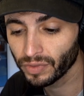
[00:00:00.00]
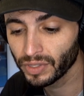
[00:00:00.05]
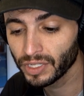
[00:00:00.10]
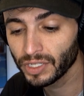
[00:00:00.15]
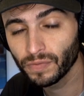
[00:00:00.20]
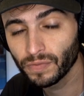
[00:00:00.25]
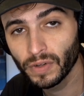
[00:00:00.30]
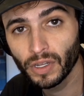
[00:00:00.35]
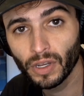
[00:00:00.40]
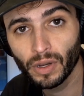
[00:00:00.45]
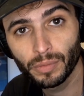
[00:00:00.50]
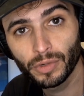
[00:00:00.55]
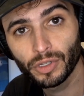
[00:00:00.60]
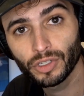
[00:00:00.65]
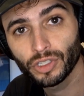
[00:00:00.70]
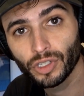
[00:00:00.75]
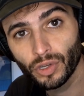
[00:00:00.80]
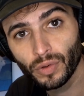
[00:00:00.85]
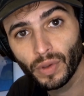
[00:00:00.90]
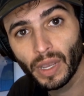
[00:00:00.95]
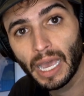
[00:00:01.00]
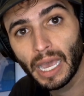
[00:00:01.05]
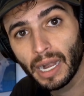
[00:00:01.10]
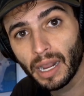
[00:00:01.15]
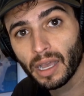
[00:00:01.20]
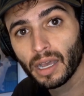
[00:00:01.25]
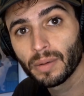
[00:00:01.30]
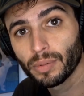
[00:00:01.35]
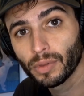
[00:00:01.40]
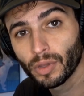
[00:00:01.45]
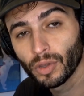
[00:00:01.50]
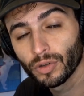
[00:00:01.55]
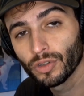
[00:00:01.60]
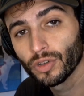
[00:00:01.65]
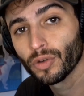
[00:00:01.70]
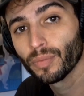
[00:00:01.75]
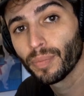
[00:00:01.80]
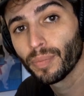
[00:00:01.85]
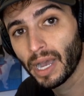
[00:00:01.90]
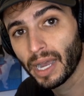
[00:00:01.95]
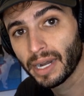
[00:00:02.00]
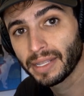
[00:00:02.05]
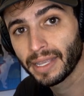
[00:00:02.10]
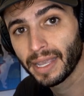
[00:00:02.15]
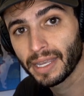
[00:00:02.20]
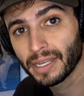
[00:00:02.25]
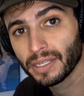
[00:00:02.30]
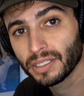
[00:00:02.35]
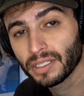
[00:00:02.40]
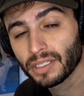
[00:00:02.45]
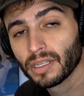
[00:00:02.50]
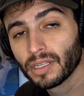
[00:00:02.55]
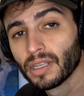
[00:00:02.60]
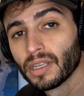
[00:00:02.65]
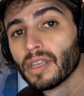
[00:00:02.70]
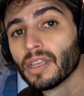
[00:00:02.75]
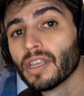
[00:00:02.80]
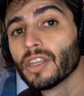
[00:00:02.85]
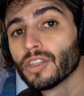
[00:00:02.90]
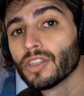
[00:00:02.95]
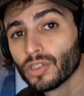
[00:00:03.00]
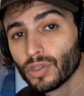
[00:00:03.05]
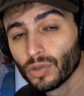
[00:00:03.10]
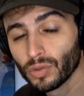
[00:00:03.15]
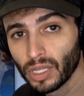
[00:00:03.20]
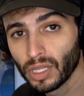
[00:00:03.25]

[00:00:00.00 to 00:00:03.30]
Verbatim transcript: For this video, I'm going to show you how to upload your podcast to